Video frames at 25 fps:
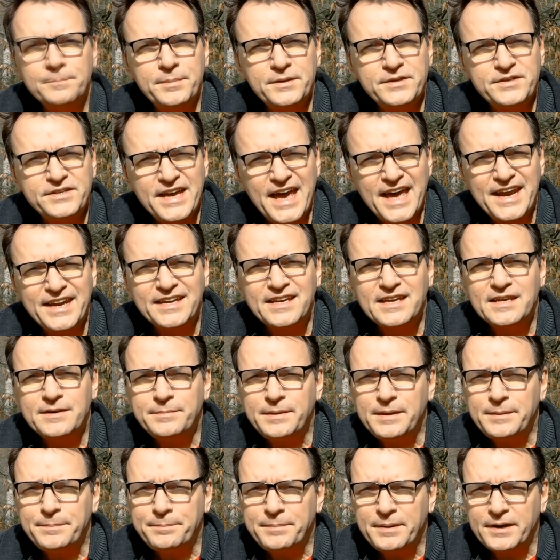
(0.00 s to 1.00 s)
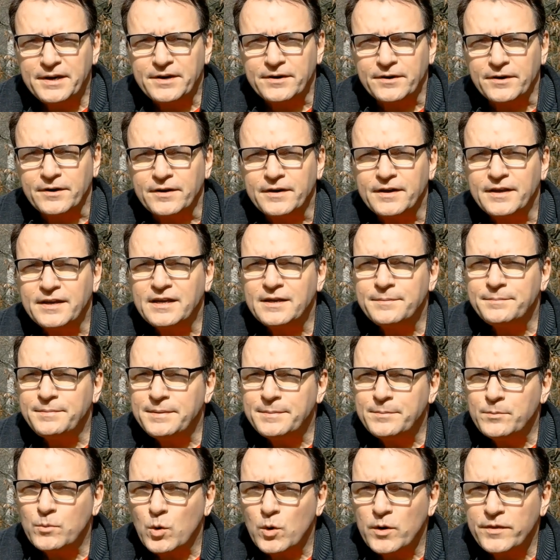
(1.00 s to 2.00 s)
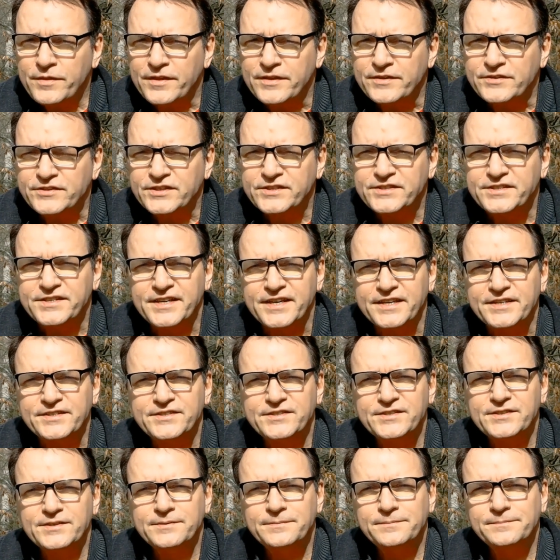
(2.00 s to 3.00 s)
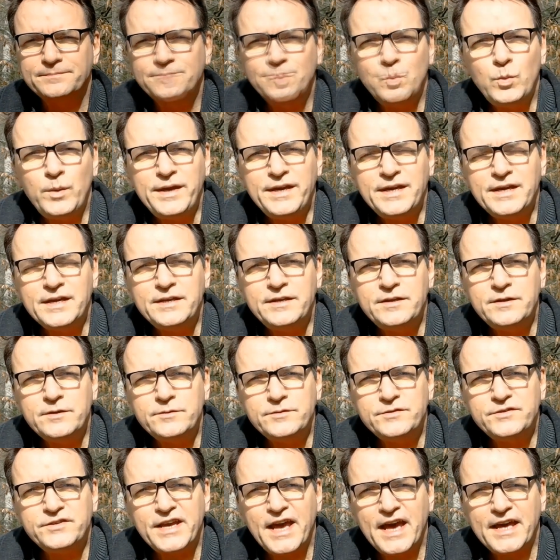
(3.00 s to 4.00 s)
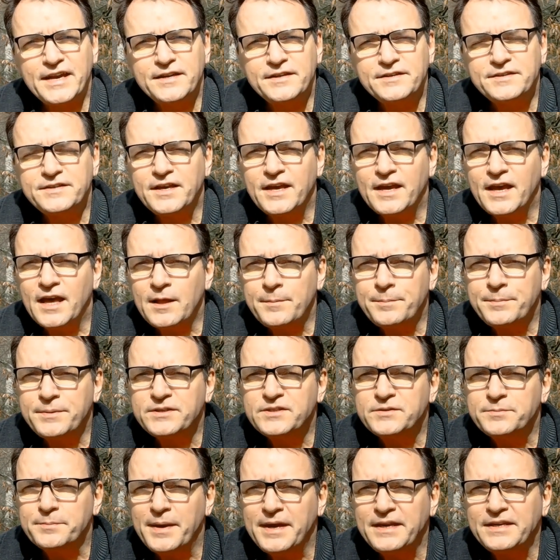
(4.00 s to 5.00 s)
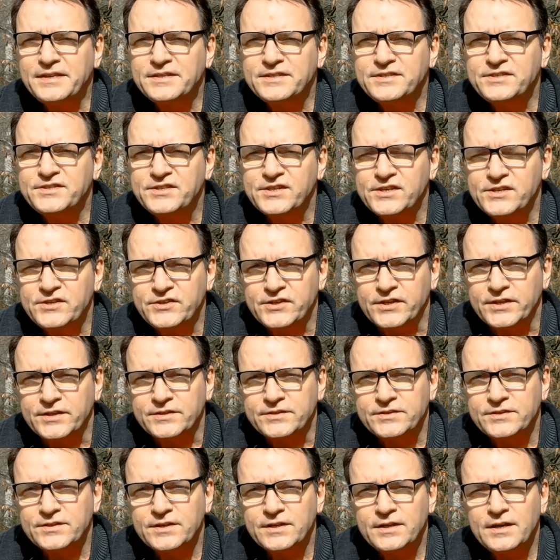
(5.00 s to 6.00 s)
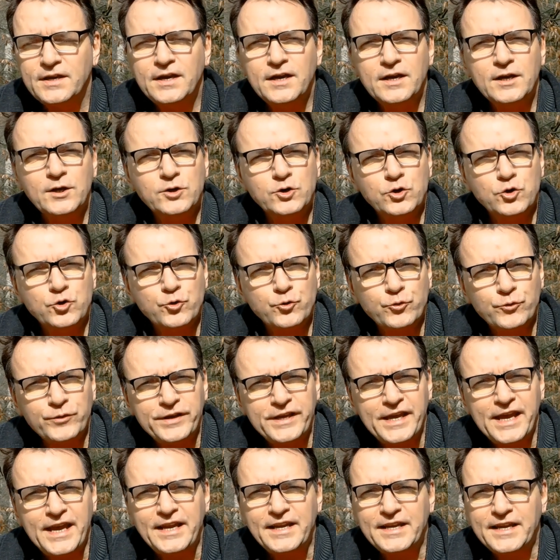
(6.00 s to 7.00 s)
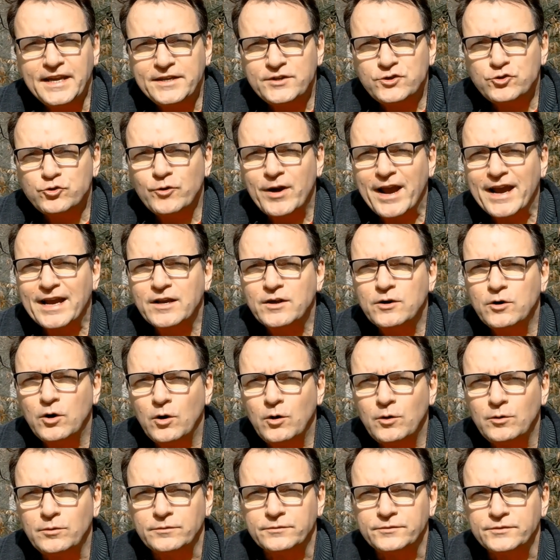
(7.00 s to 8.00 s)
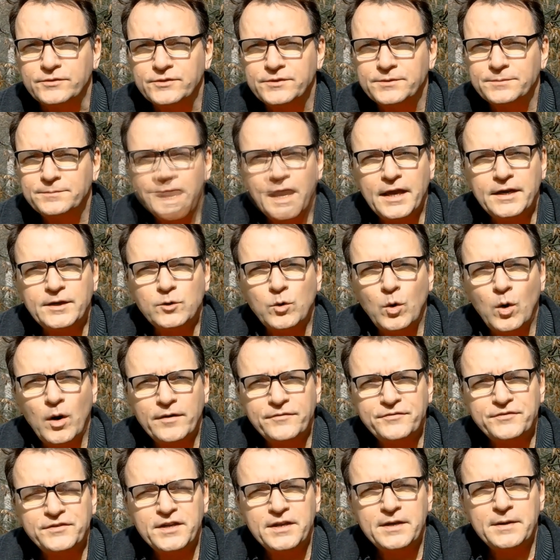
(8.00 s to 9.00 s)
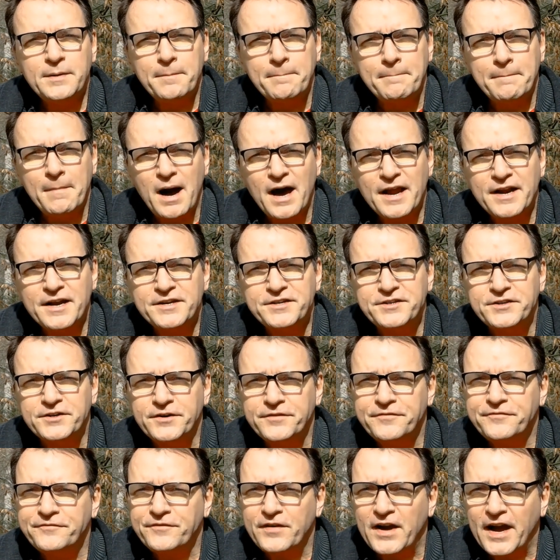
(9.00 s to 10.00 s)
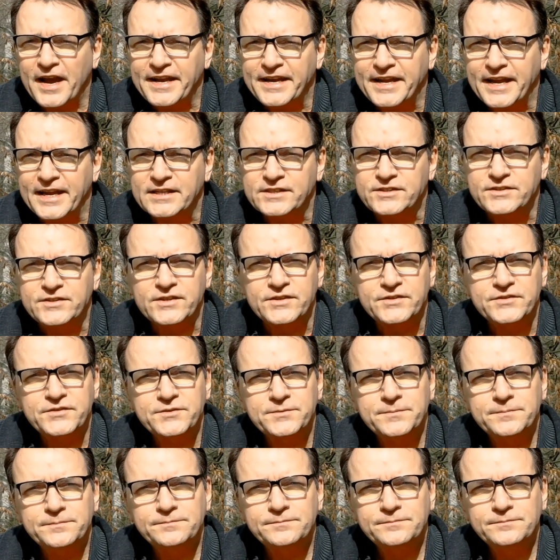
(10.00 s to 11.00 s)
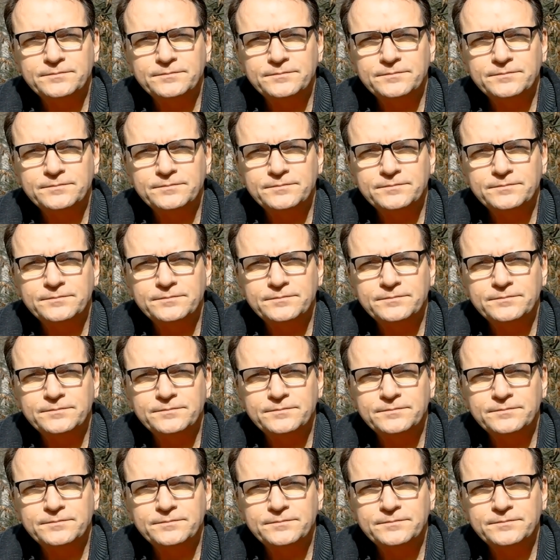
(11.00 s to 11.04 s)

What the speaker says: But data can be bigger. It can be more than just this. We can use data to help us make decisions, create and track goals, and often monitor finances.